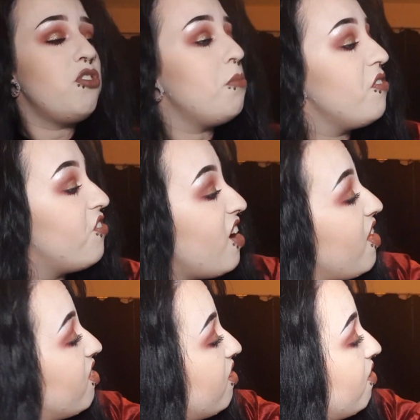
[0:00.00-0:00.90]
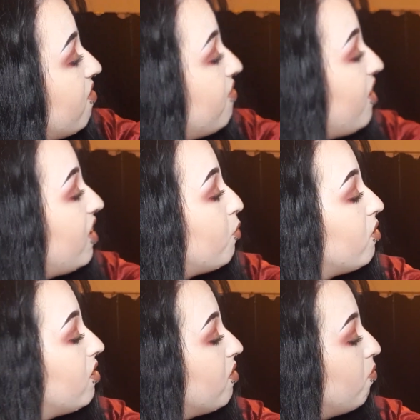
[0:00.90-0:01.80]
to be fair, the fake
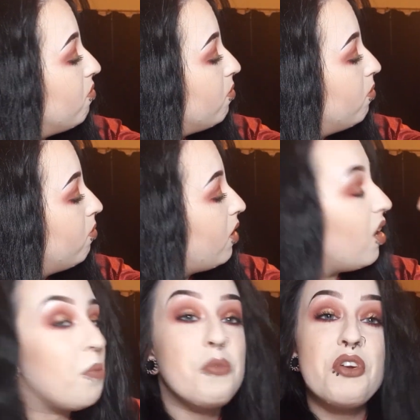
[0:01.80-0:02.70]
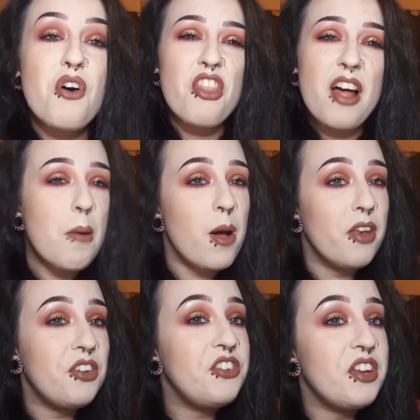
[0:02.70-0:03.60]
one, I'm that mad
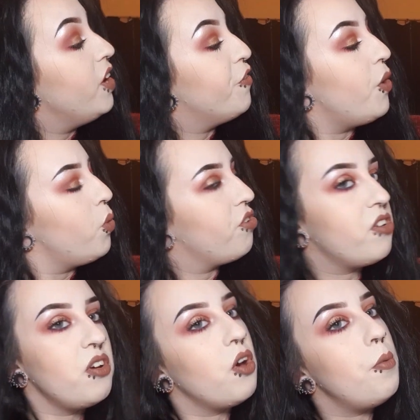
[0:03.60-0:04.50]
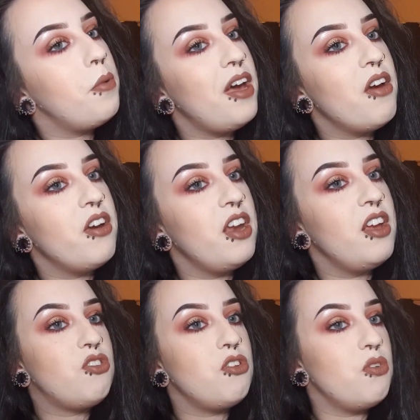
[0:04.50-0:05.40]
at it. If I wasn't comparing
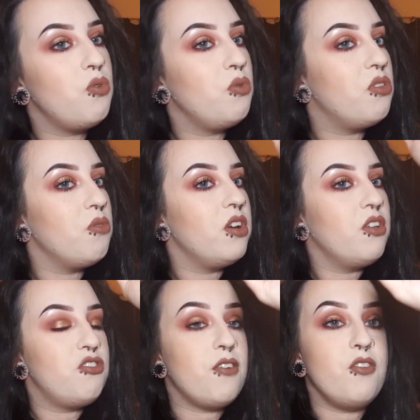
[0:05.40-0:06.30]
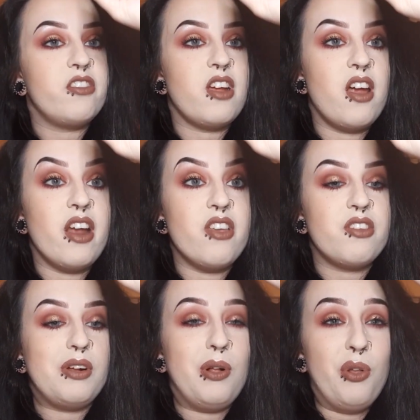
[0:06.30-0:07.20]
it to the real Jeffree Star Ice
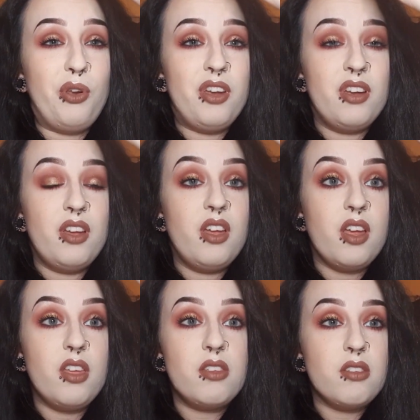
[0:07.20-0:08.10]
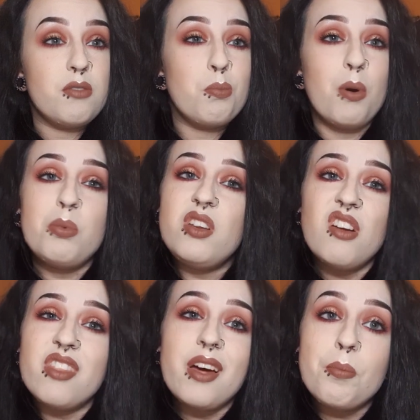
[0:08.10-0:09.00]
Cold, it is probably
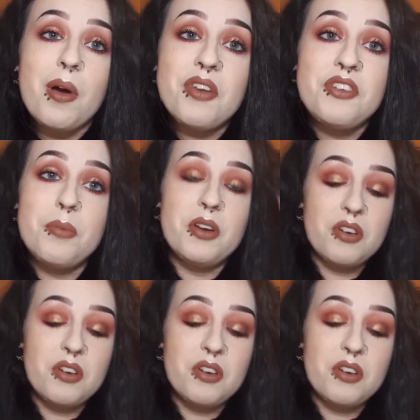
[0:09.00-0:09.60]
not that bad, to be